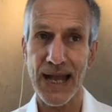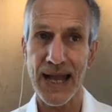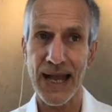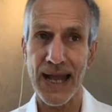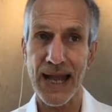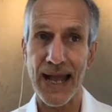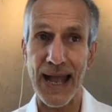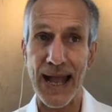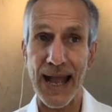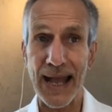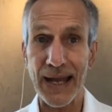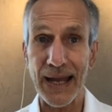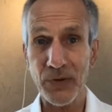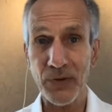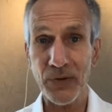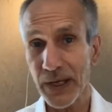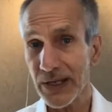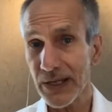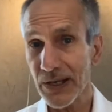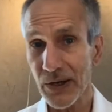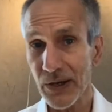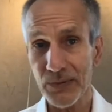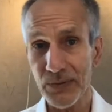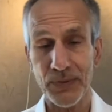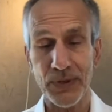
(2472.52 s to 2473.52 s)
And we
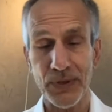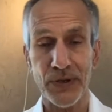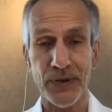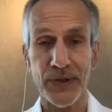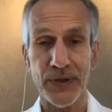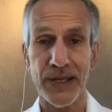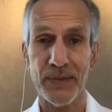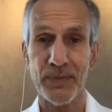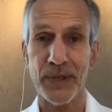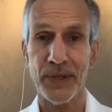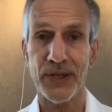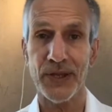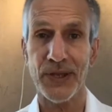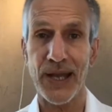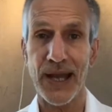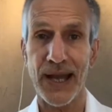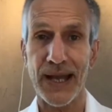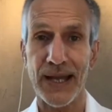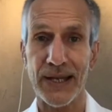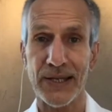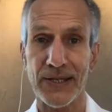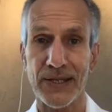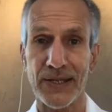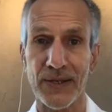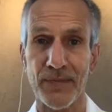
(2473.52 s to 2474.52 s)
don't prohibit
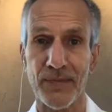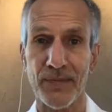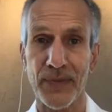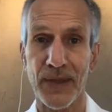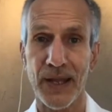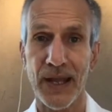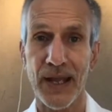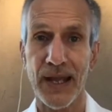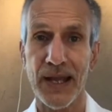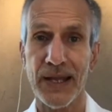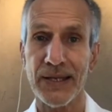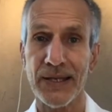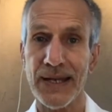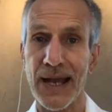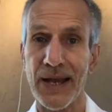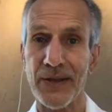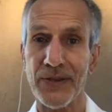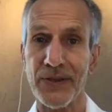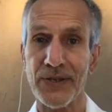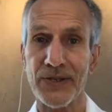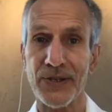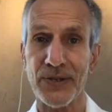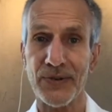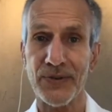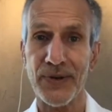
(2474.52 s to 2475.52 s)
that. Now, the
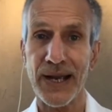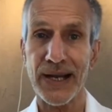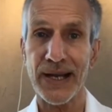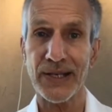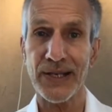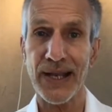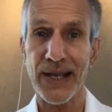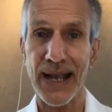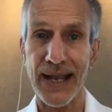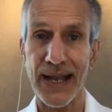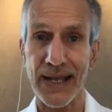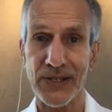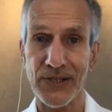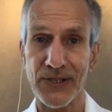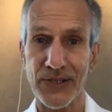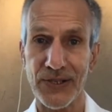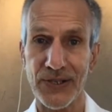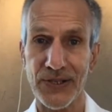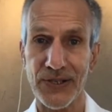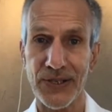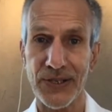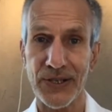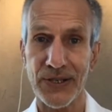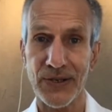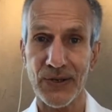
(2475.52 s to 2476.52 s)
direct answer
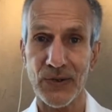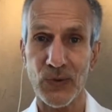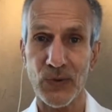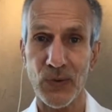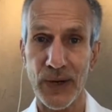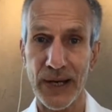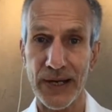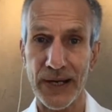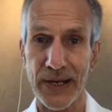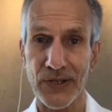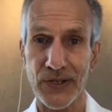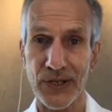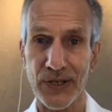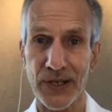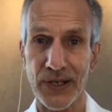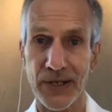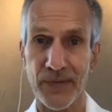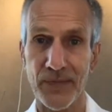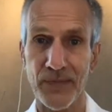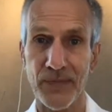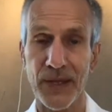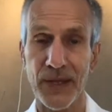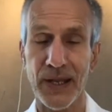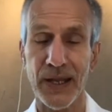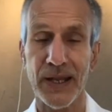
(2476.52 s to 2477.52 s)
to your question
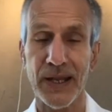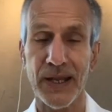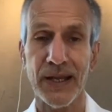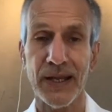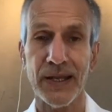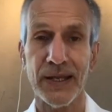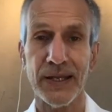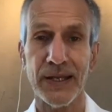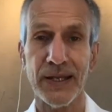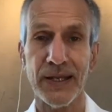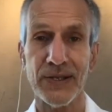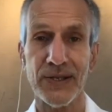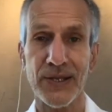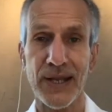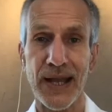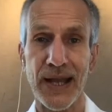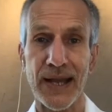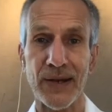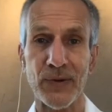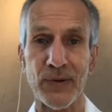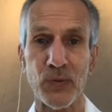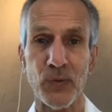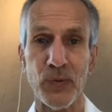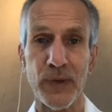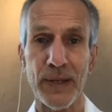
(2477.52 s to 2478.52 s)
is that
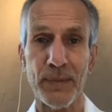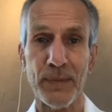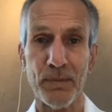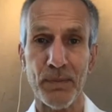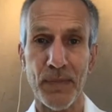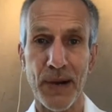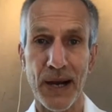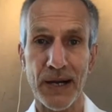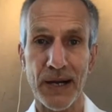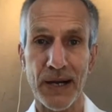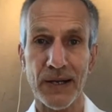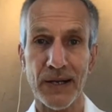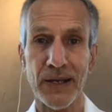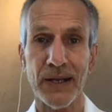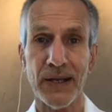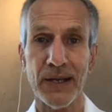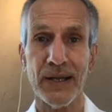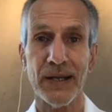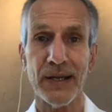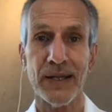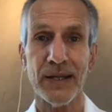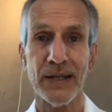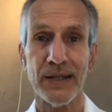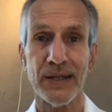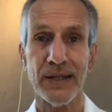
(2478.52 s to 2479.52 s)
we mark
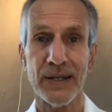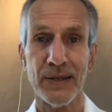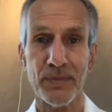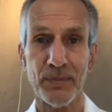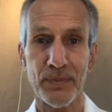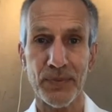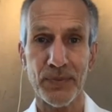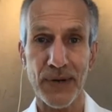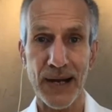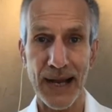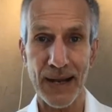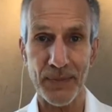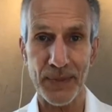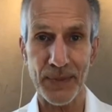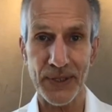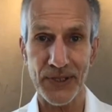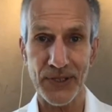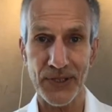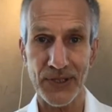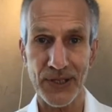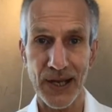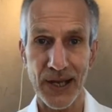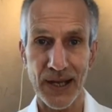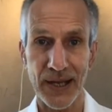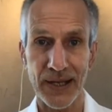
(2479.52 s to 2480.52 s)
the
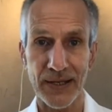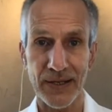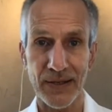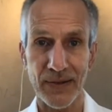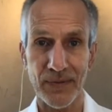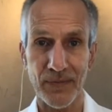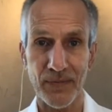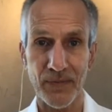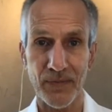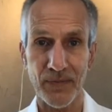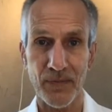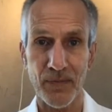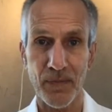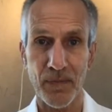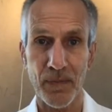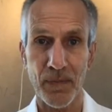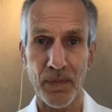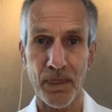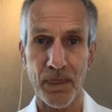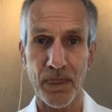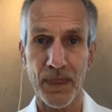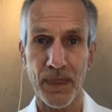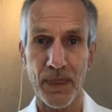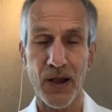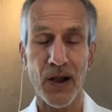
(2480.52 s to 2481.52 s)
Brahmastan
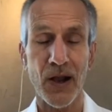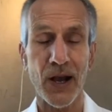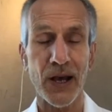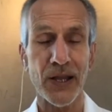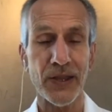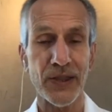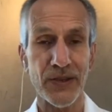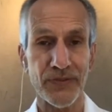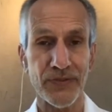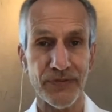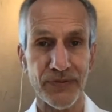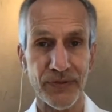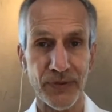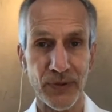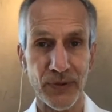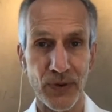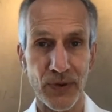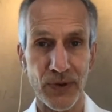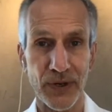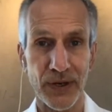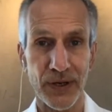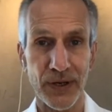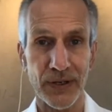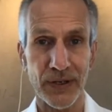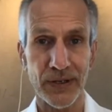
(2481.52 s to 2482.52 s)
on the
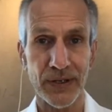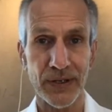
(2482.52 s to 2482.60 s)
floor